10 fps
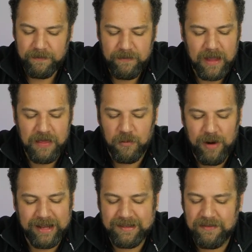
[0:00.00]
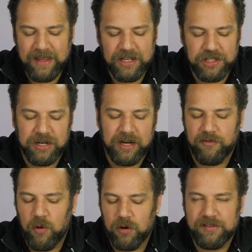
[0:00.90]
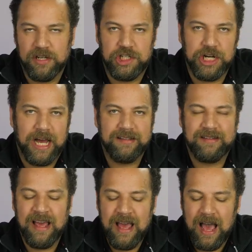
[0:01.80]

The rest of these, you could, of course, adjust